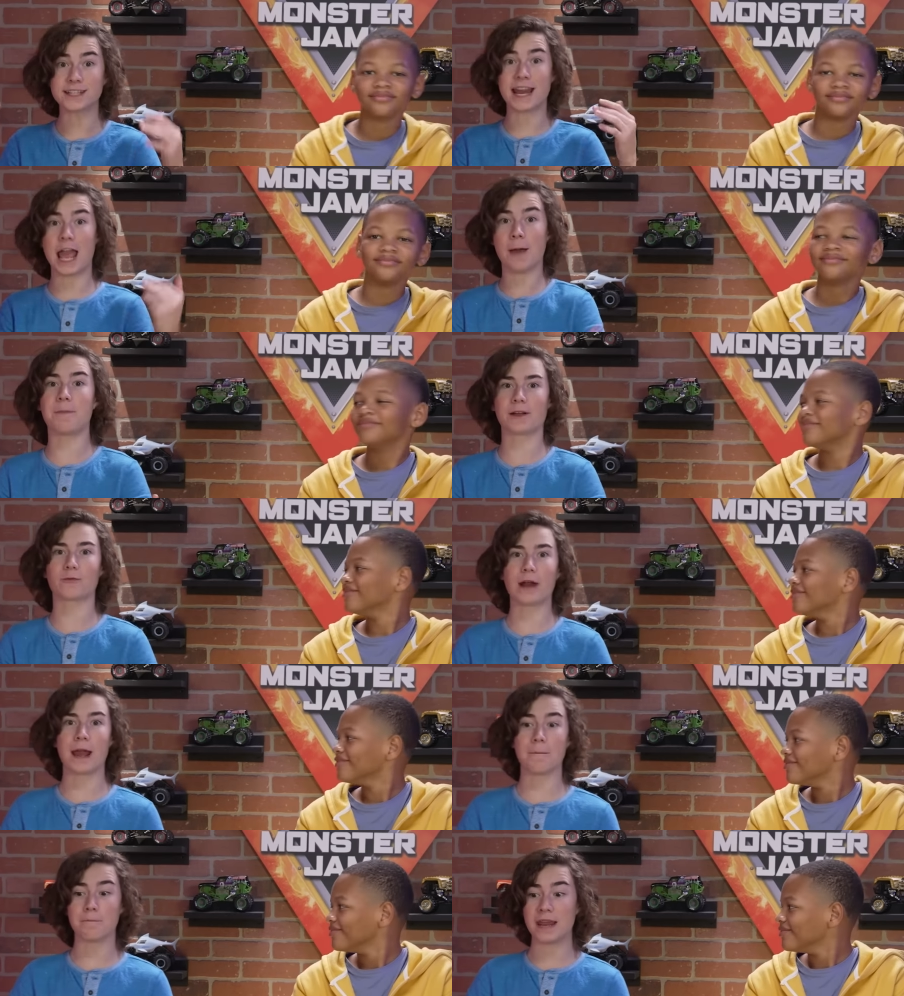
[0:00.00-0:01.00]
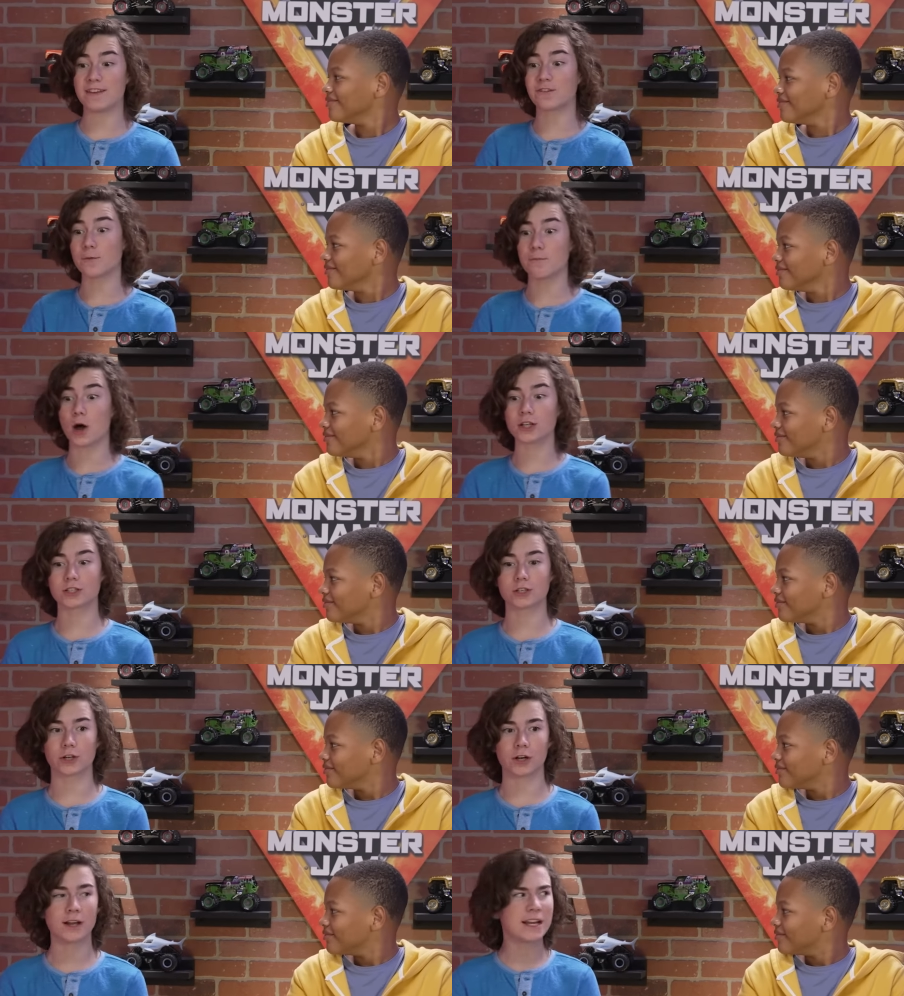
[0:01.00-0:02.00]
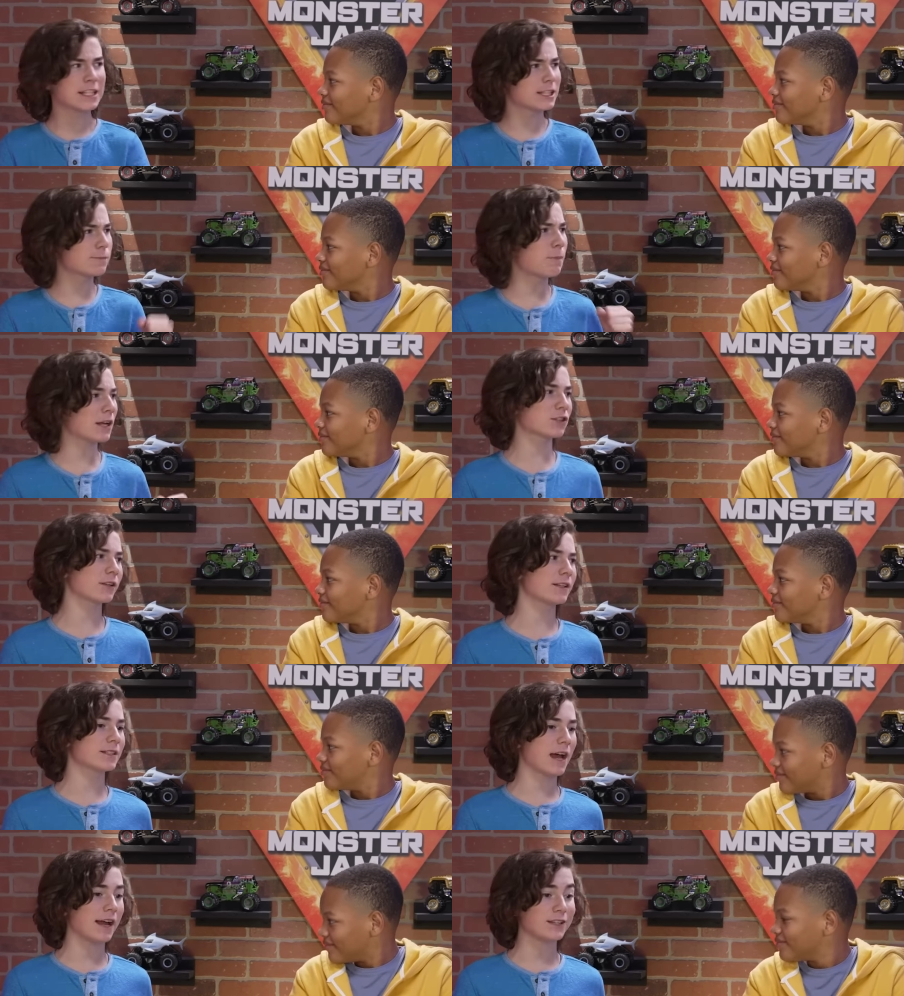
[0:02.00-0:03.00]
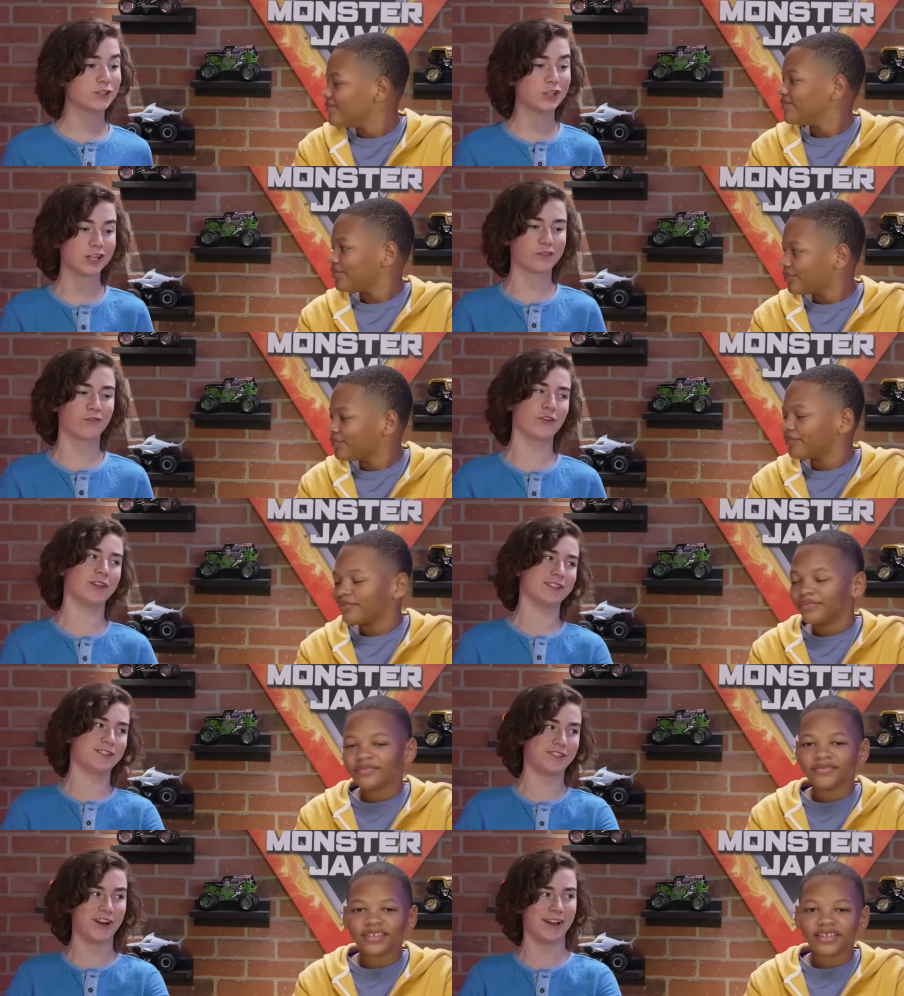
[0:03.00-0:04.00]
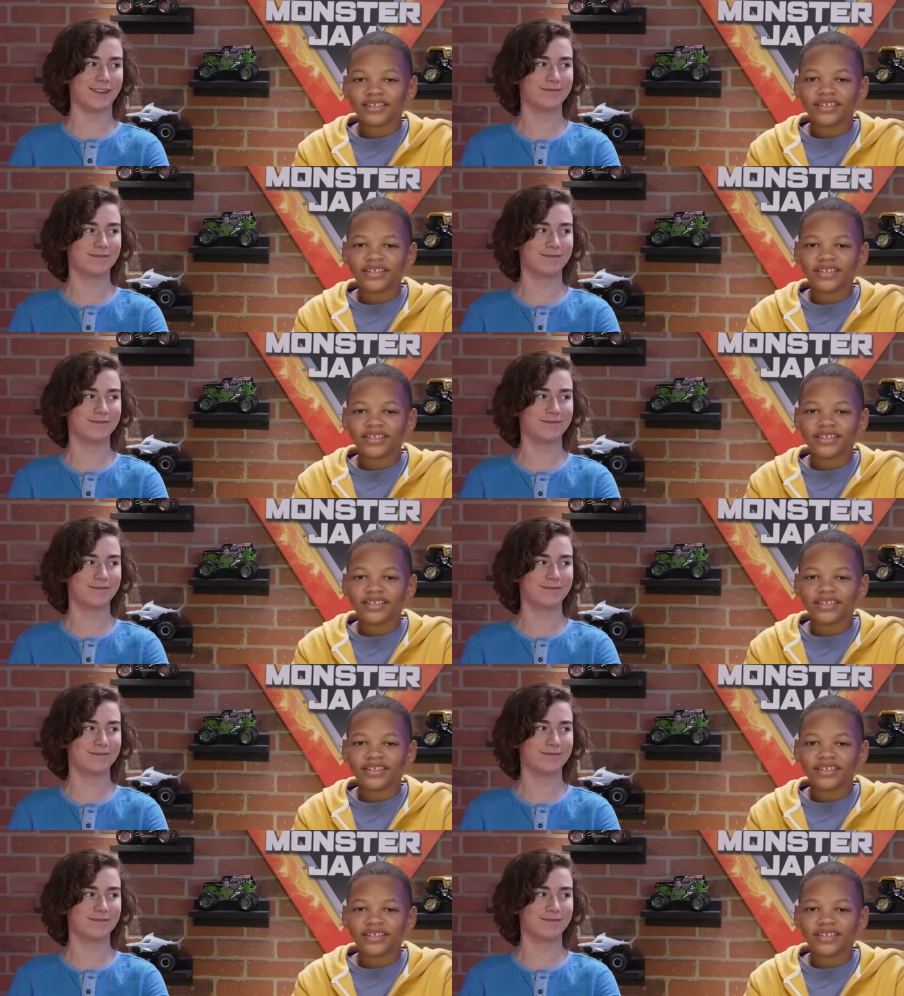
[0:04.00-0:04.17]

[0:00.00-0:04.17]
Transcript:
Speaker 1: an epic ramp made from Monster Dirt, specially designed just for this stunt.